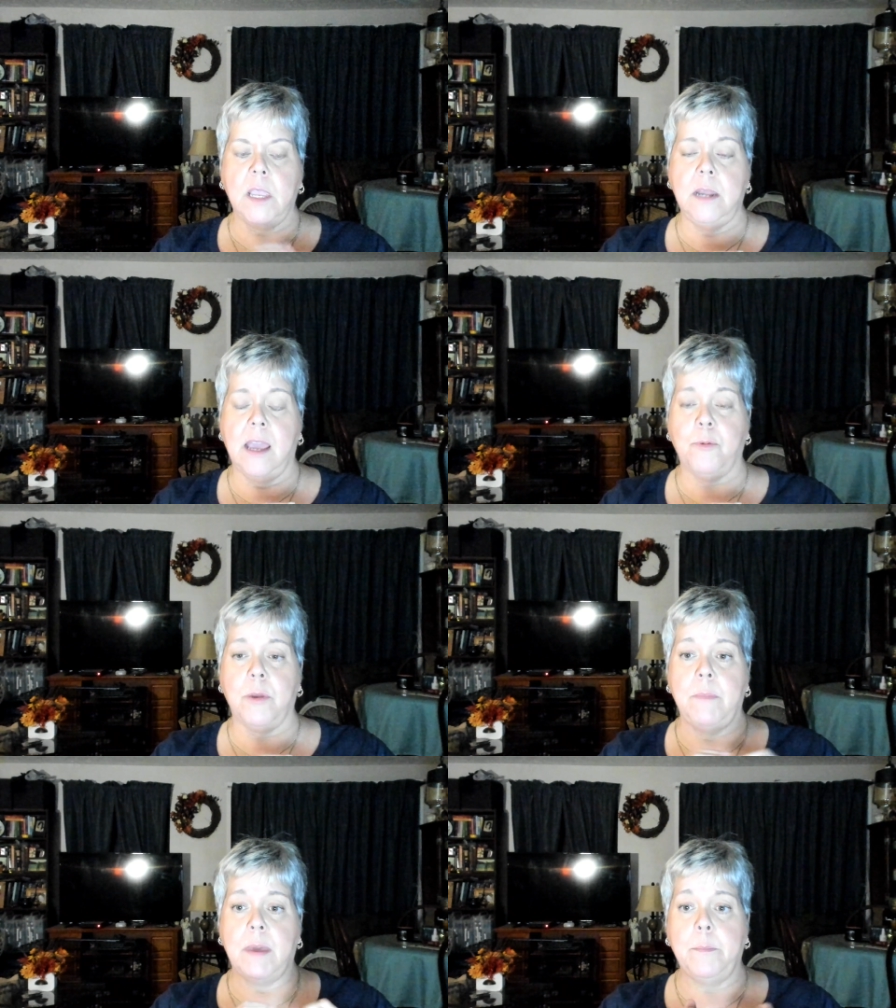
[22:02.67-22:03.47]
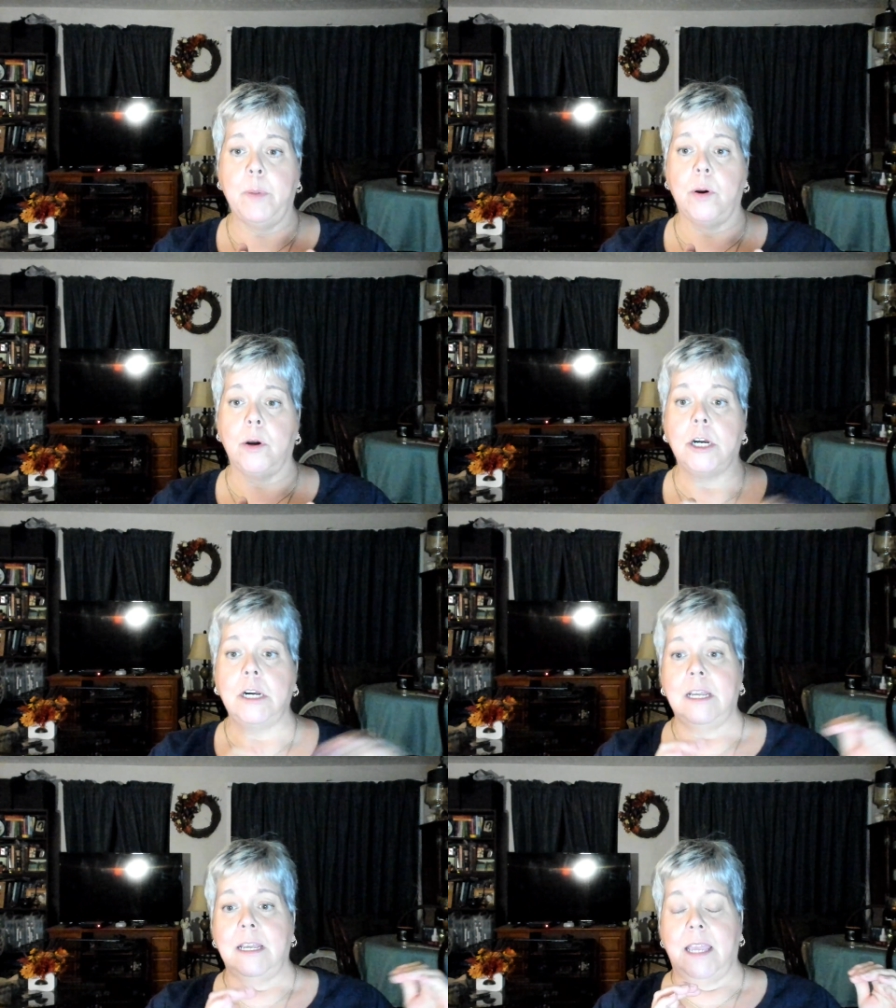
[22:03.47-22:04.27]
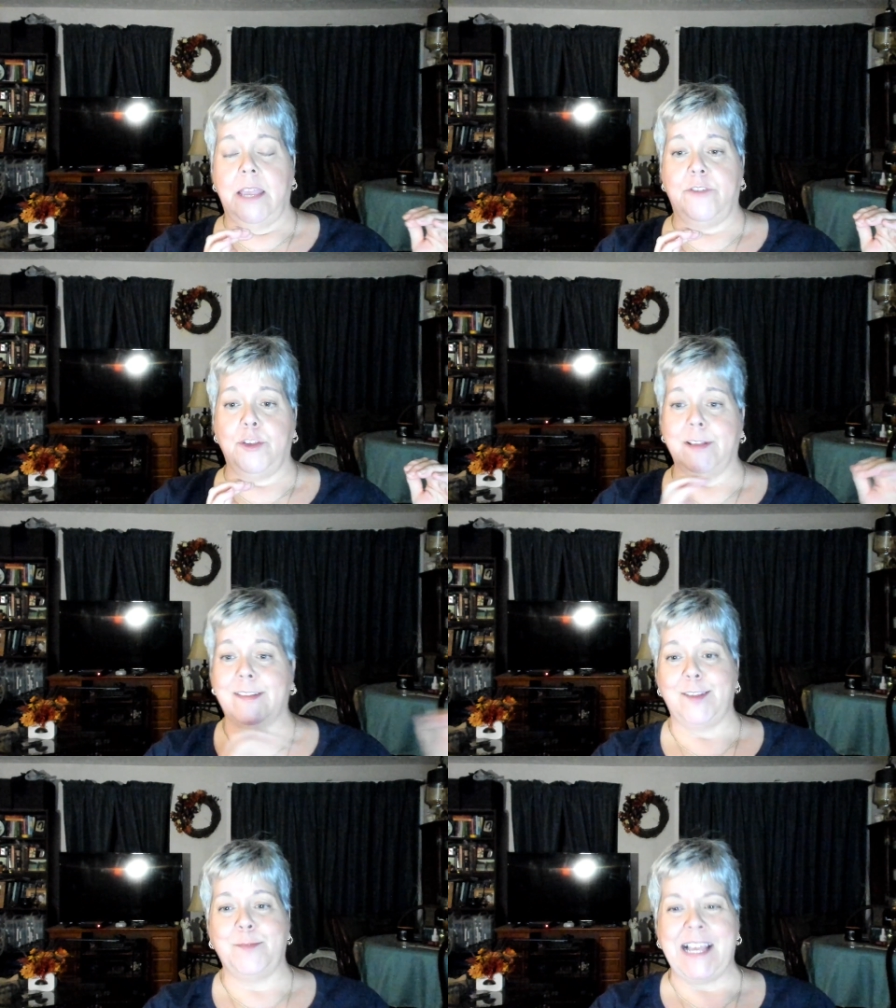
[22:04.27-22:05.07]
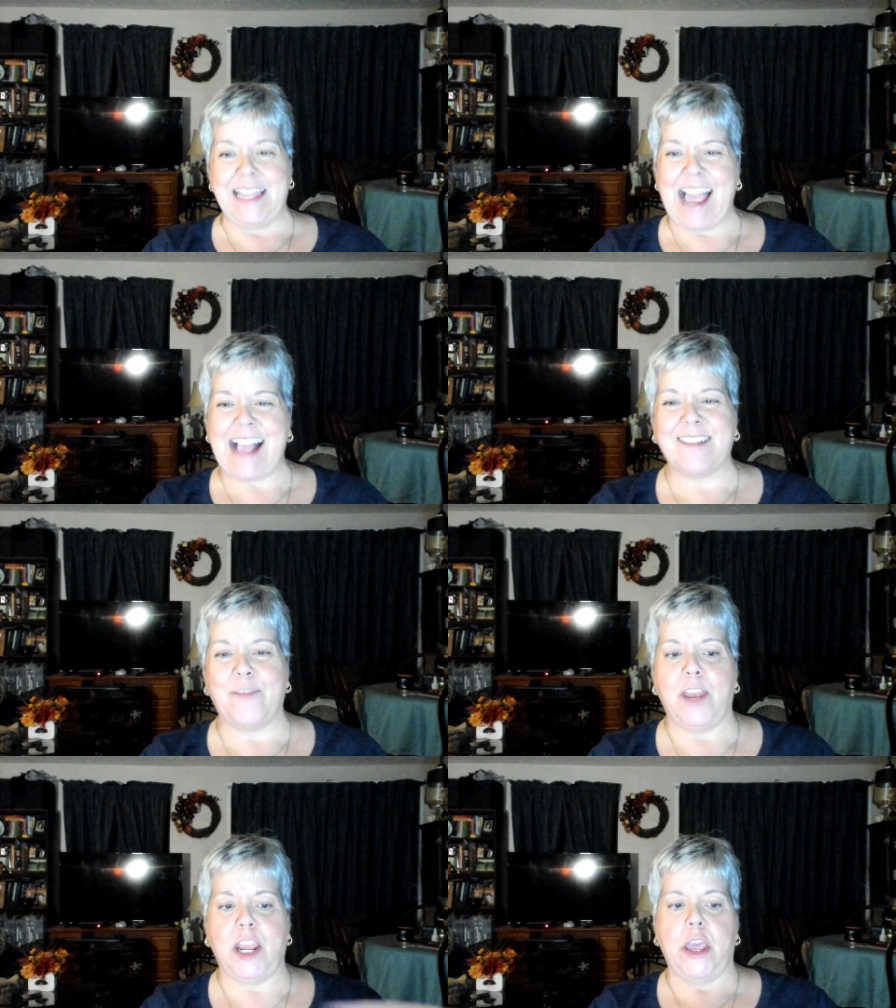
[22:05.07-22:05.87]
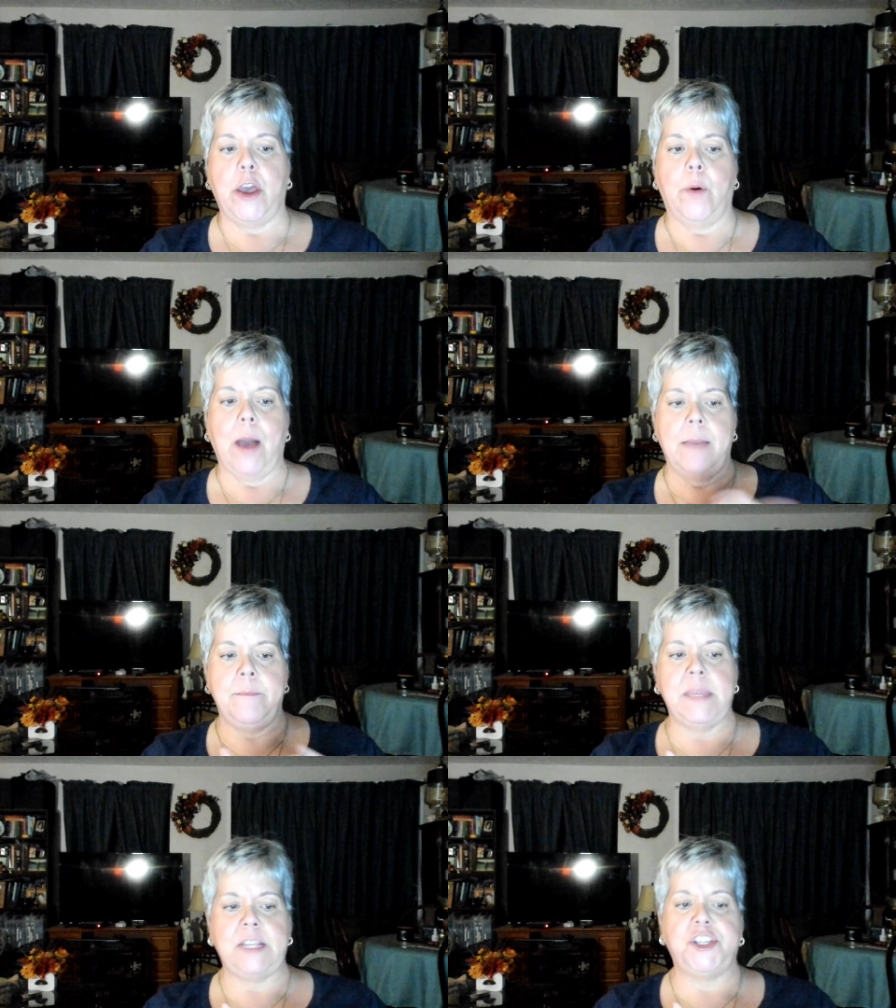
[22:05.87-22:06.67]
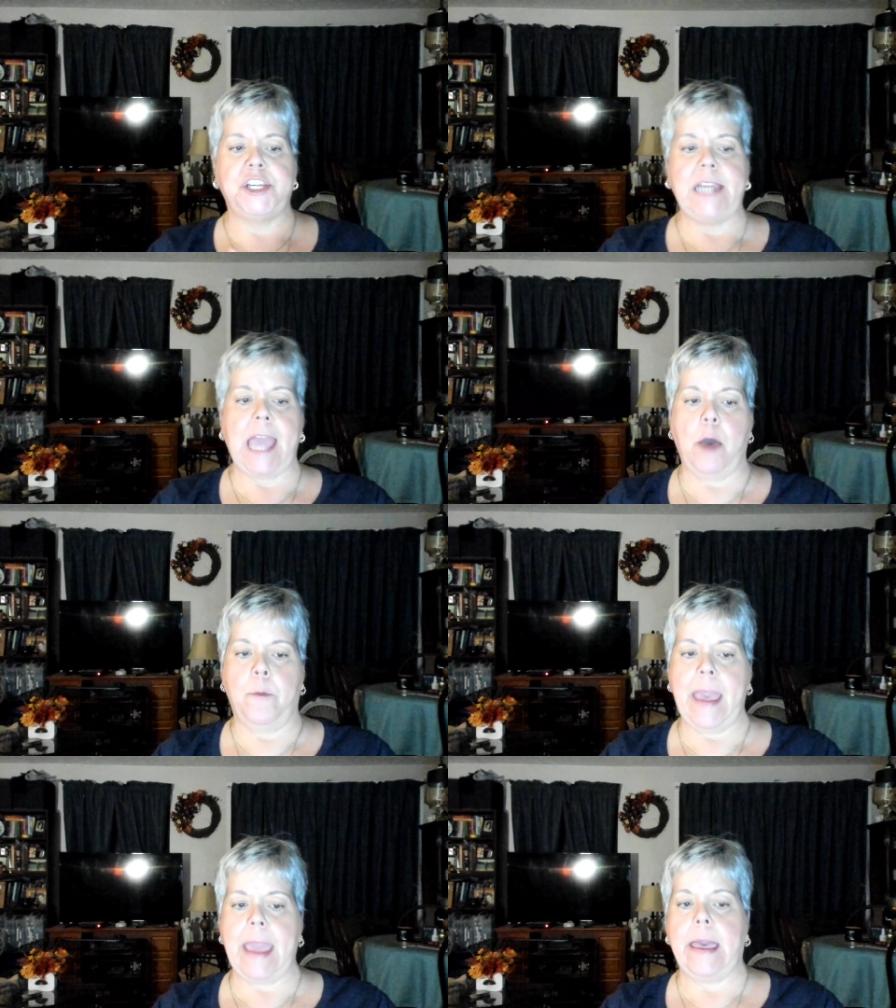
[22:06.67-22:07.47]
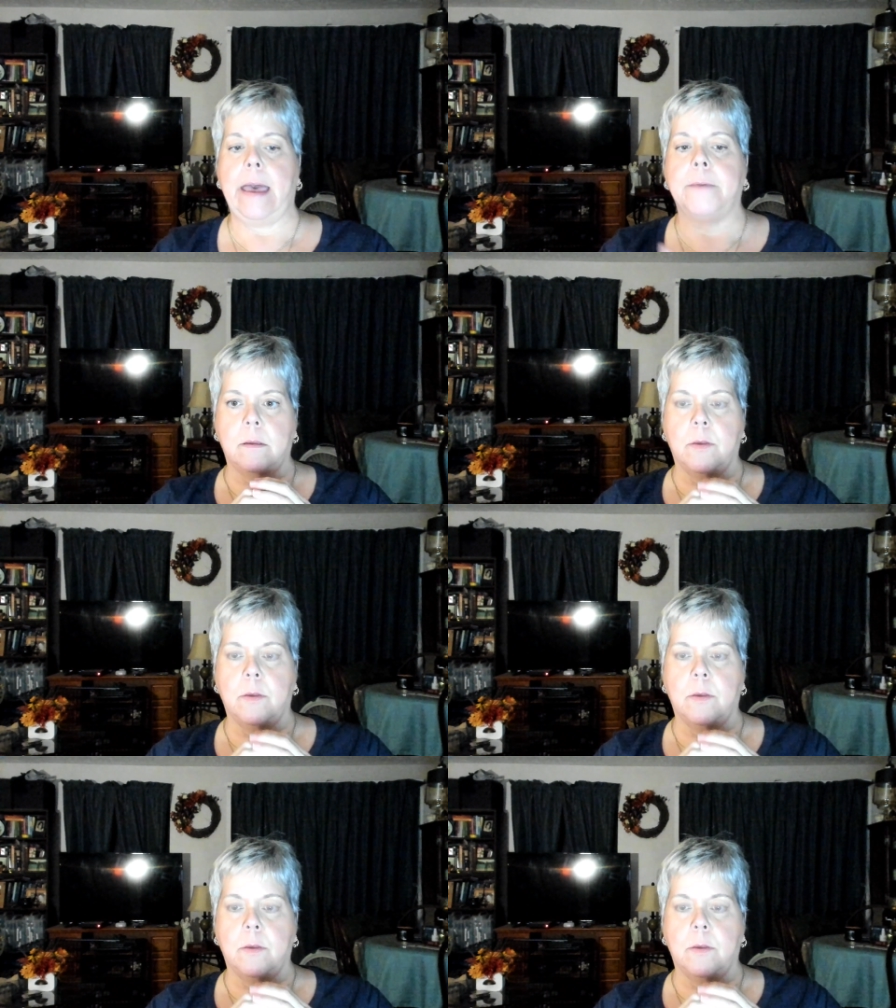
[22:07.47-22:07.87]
Now remember, if you listen to my last video, I mentioned Haumea.